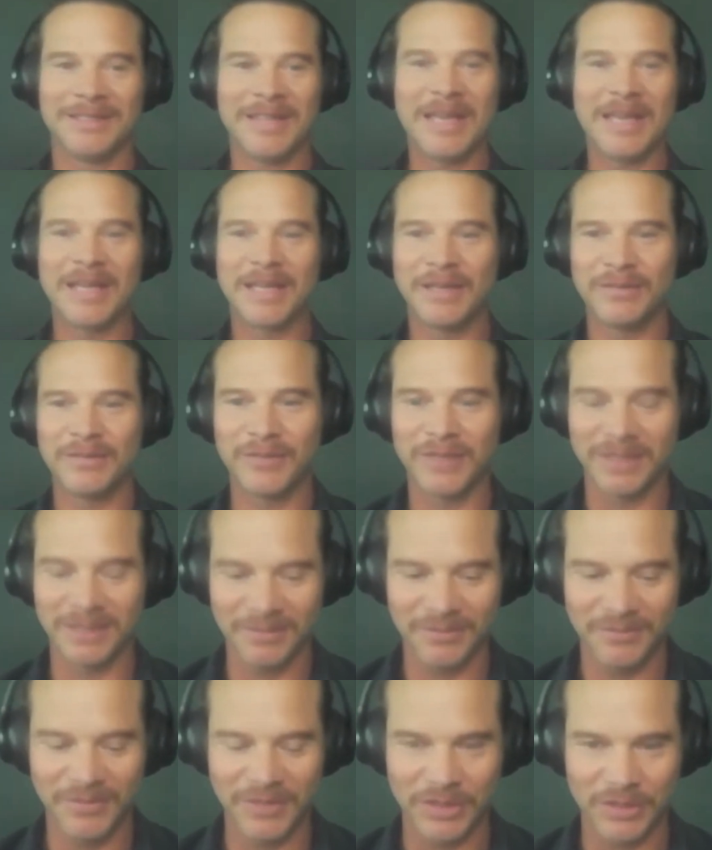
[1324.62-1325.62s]

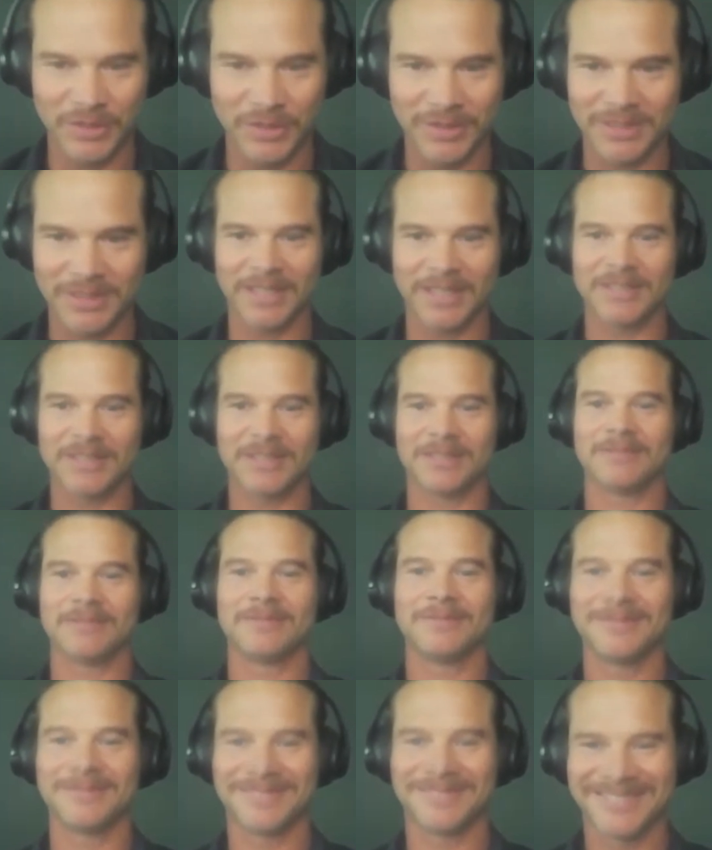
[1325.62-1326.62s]
negative
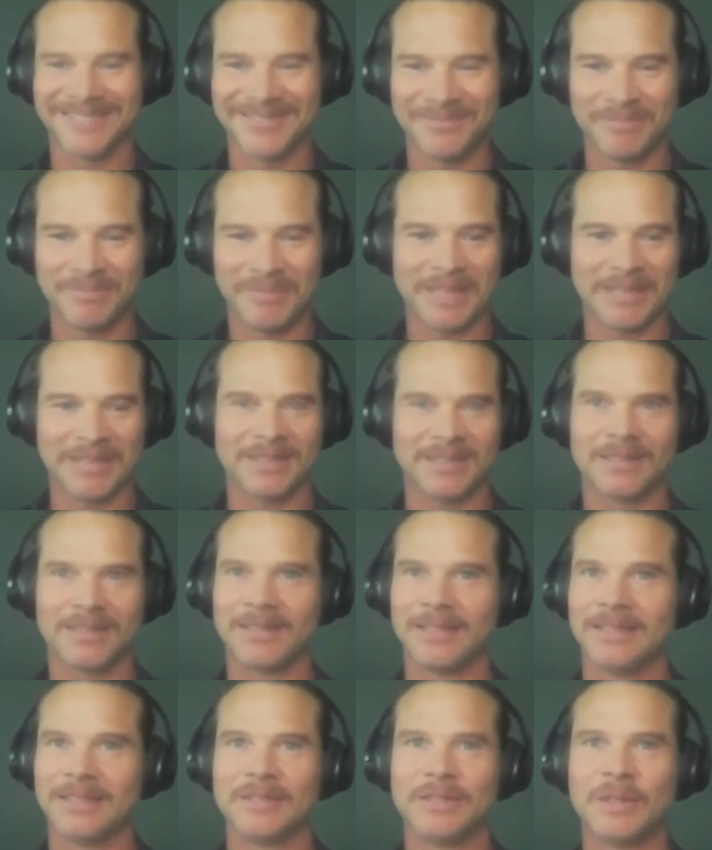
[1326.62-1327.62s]
visualization,
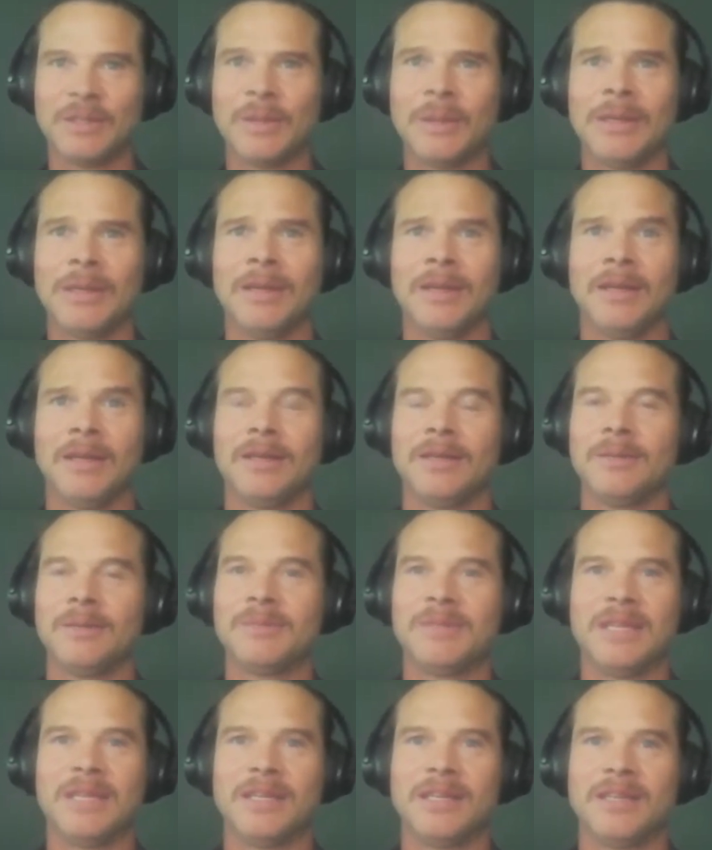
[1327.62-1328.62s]
basically. And so I'm
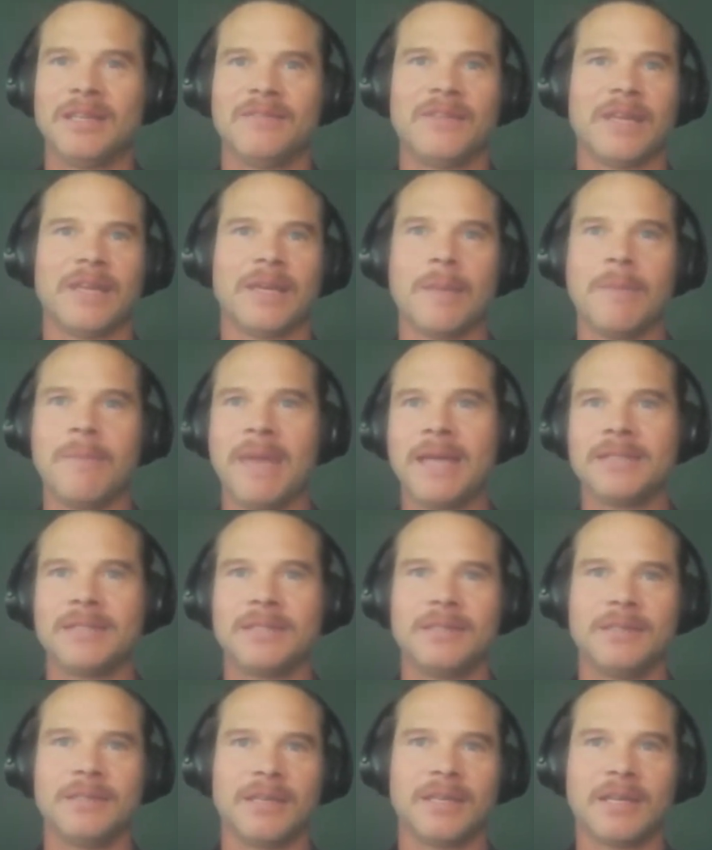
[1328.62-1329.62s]
thinking of like,
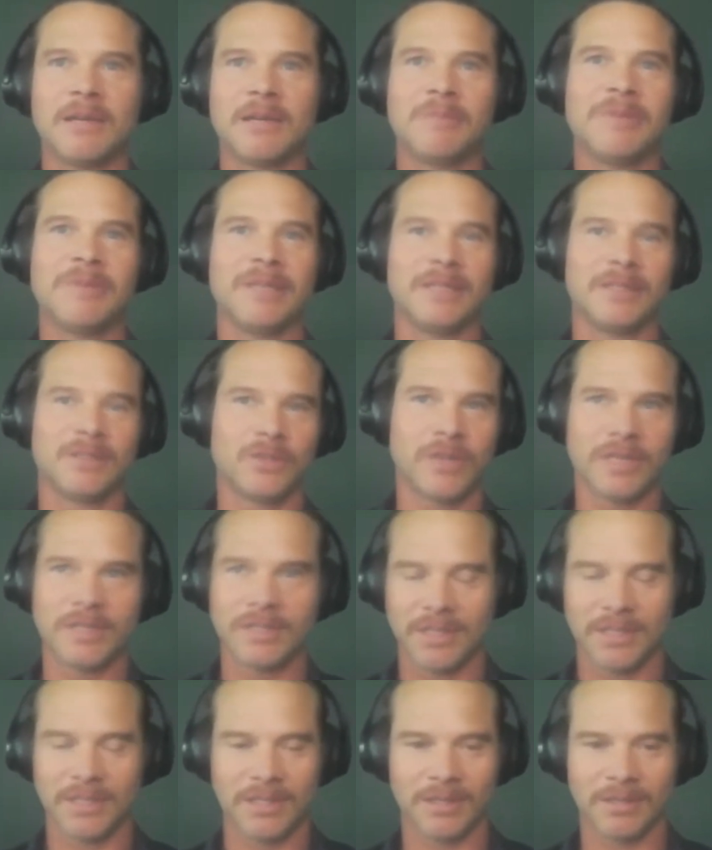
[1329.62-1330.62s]
imagine a company in
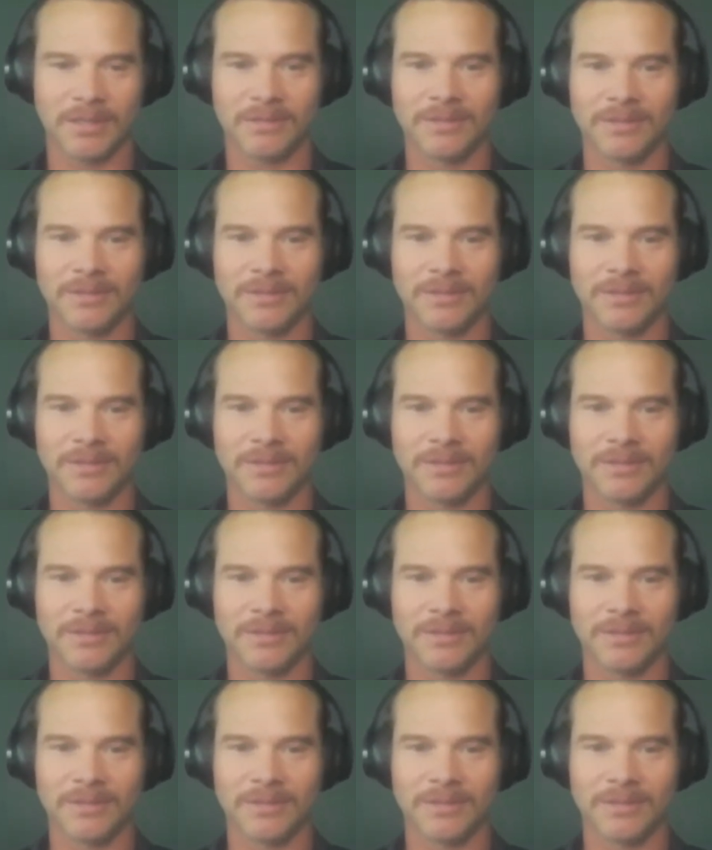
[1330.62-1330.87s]
transition.